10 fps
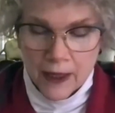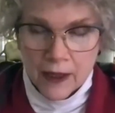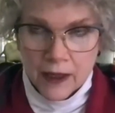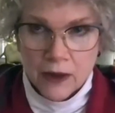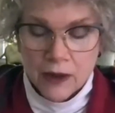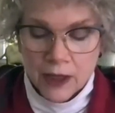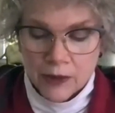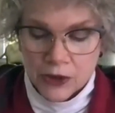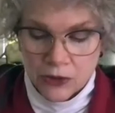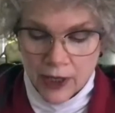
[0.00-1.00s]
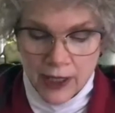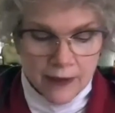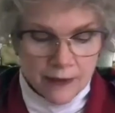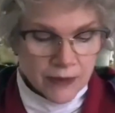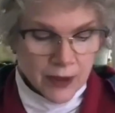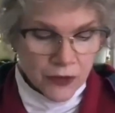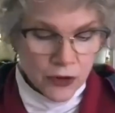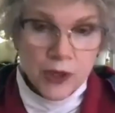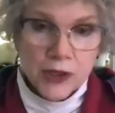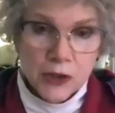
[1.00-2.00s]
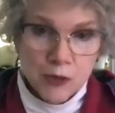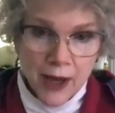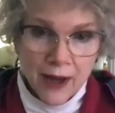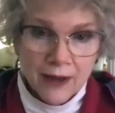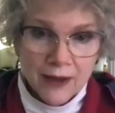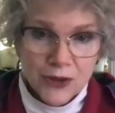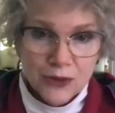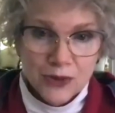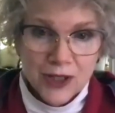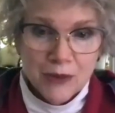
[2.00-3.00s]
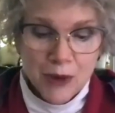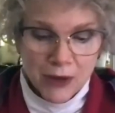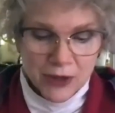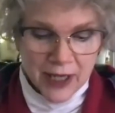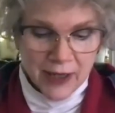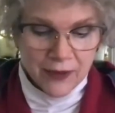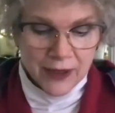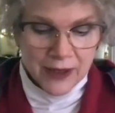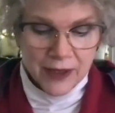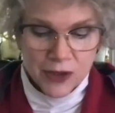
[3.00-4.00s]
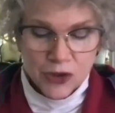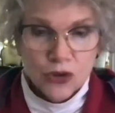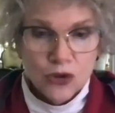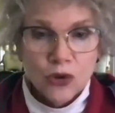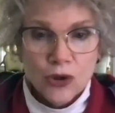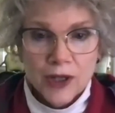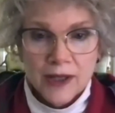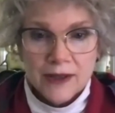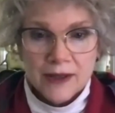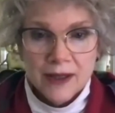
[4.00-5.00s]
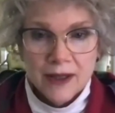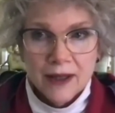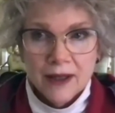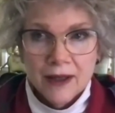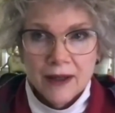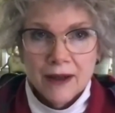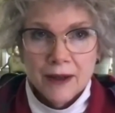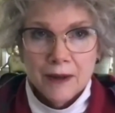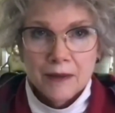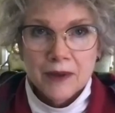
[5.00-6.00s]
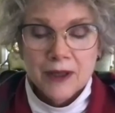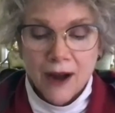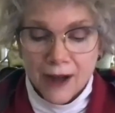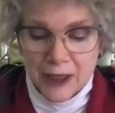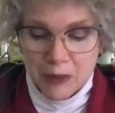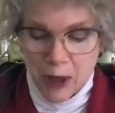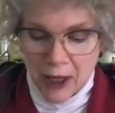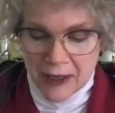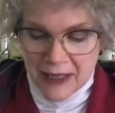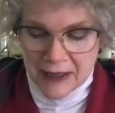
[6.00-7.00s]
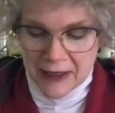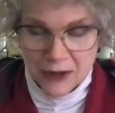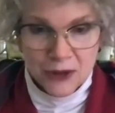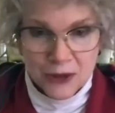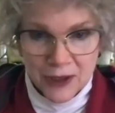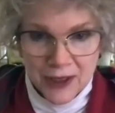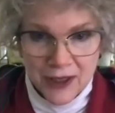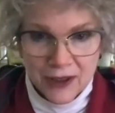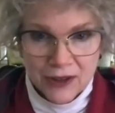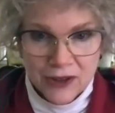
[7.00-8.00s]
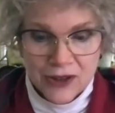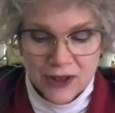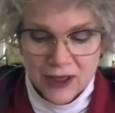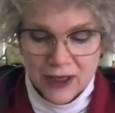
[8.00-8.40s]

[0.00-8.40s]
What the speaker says: You know, it was great a few weeks back to read about David in his glorious, God-dependent early years.